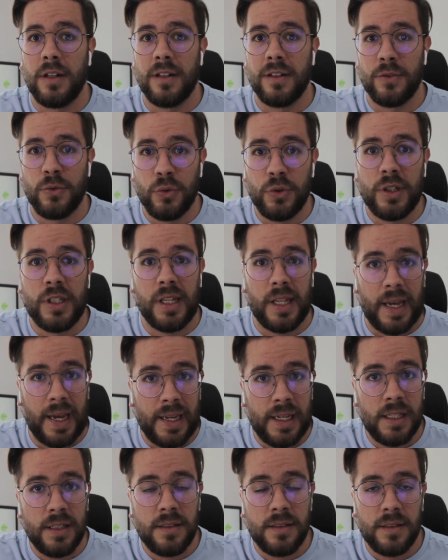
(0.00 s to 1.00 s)
good
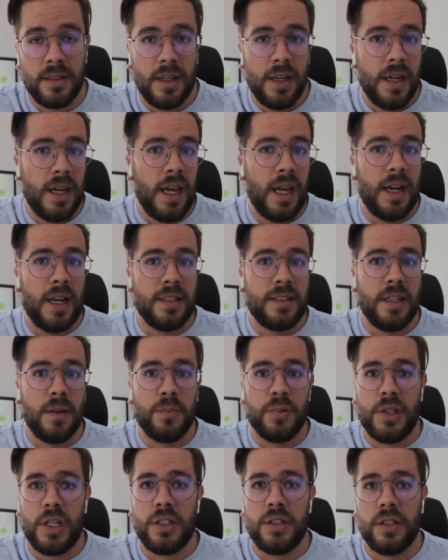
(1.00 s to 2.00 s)
clients, and I say
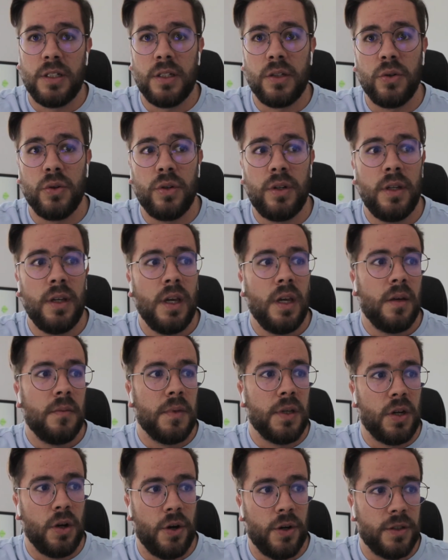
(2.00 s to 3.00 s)
potentially good
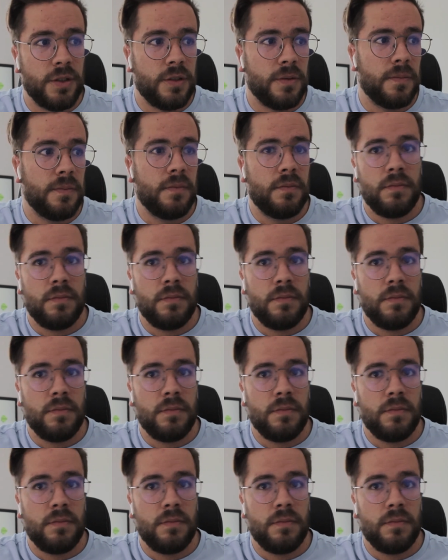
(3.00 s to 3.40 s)
because